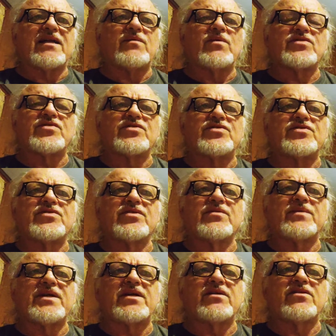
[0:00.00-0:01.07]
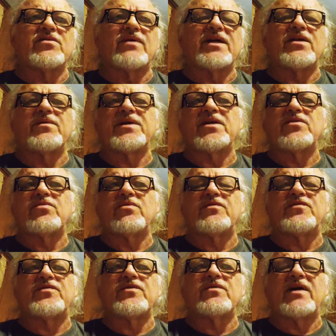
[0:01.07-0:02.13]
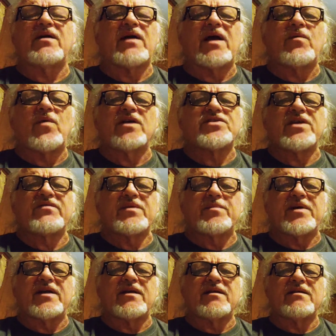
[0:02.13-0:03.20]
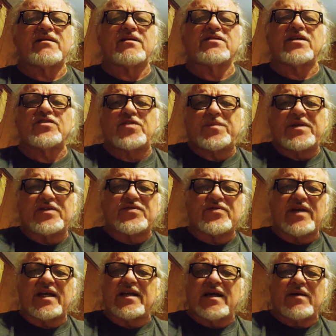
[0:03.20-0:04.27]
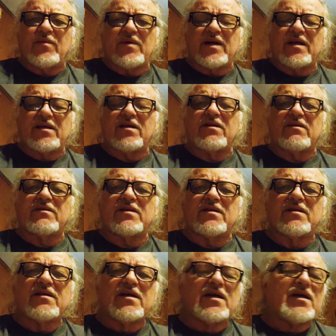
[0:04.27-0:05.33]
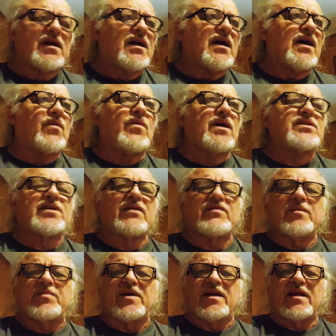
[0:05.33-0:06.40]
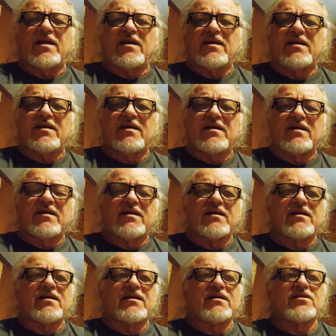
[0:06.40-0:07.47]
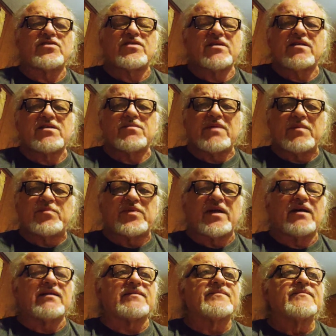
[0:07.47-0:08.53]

He wasn't sure what he could do. I know he can do a few. I watch everybody because I used to be a trainer. I watch everybody. It's in my blood.